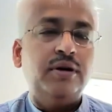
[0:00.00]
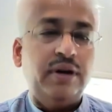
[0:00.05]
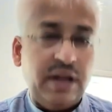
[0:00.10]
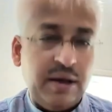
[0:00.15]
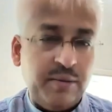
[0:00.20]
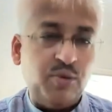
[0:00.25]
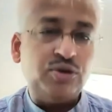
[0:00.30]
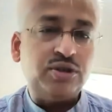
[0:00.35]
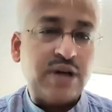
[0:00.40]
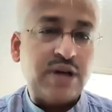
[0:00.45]

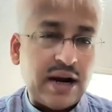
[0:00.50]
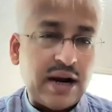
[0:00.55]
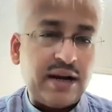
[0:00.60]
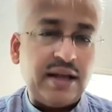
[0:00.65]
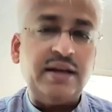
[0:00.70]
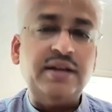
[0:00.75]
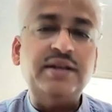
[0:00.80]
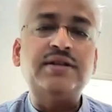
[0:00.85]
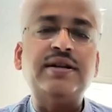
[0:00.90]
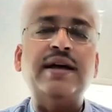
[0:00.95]
Nemo's
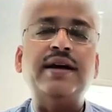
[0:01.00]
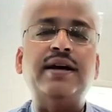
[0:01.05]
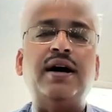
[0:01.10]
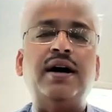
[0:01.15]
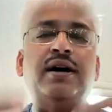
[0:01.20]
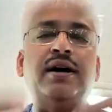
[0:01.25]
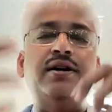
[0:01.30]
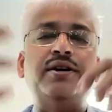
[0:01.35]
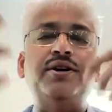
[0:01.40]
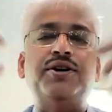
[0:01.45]
Garden is like
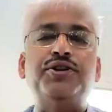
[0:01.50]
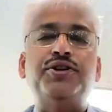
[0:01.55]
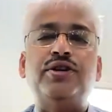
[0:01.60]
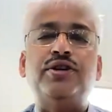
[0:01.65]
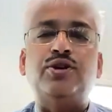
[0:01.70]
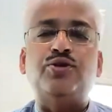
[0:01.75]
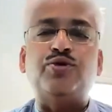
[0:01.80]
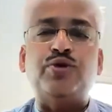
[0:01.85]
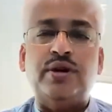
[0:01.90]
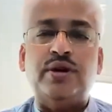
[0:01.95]
a
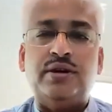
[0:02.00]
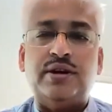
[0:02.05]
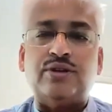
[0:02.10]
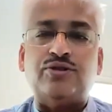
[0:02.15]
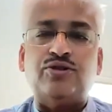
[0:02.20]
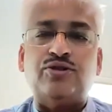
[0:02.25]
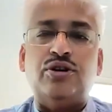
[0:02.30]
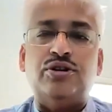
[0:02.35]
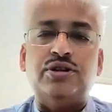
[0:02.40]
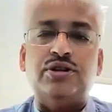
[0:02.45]
digital twin
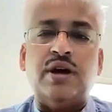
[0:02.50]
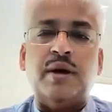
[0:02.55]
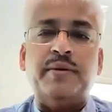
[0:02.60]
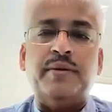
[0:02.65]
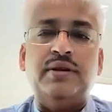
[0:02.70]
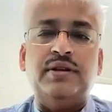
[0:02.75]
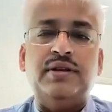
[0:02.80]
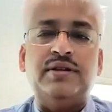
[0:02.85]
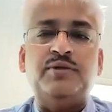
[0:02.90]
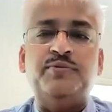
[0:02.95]
technology. I
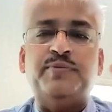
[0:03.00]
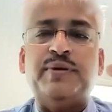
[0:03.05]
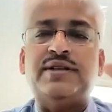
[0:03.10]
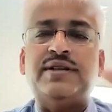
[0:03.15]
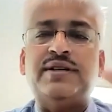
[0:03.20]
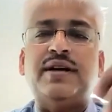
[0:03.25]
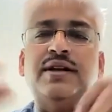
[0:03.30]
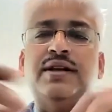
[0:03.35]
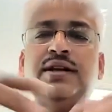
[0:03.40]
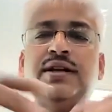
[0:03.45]
mean, this is
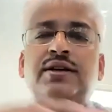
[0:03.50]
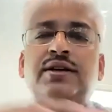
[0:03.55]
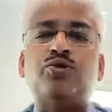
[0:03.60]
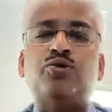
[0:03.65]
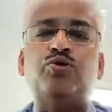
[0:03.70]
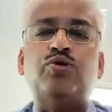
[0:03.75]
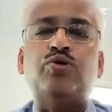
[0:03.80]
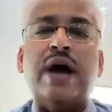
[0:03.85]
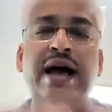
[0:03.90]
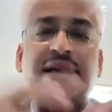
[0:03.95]
basically
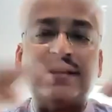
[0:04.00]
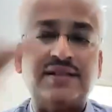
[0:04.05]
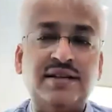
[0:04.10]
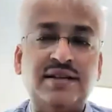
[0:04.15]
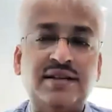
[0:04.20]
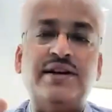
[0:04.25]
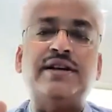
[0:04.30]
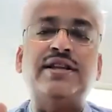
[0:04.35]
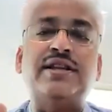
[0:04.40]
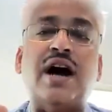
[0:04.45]
to
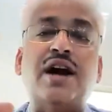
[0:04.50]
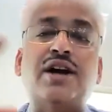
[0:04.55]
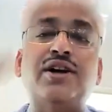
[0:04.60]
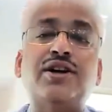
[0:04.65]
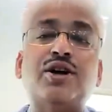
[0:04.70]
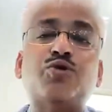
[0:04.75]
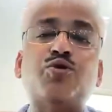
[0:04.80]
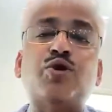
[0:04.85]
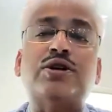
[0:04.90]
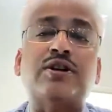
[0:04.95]
accelerate the
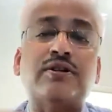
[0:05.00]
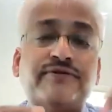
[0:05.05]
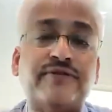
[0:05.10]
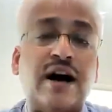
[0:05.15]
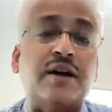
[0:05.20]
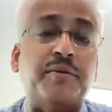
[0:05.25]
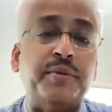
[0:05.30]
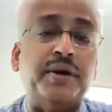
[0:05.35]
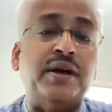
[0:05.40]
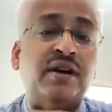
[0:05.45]
underwater
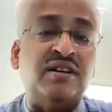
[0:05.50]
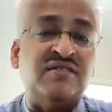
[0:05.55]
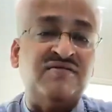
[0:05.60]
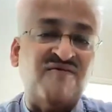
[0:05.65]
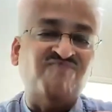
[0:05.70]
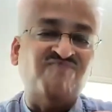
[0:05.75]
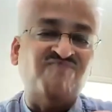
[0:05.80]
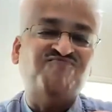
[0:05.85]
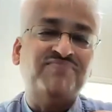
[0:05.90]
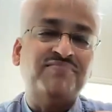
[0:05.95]
farming.
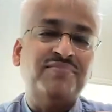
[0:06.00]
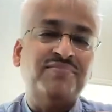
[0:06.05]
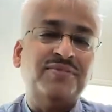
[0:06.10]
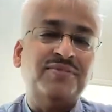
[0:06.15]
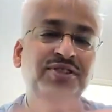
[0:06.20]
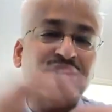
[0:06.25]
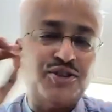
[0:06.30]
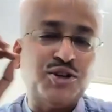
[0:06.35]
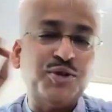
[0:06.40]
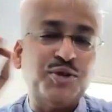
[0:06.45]

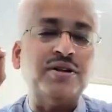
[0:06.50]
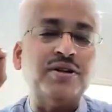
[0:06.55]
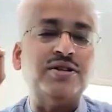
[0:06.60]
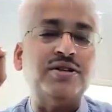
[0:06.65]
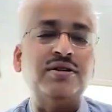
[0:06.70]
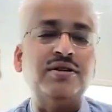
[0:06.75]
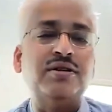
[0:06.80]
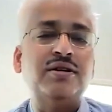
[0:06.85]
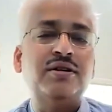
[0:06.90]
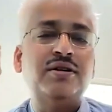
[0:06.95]
Just
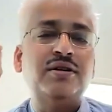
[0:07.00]
imagine.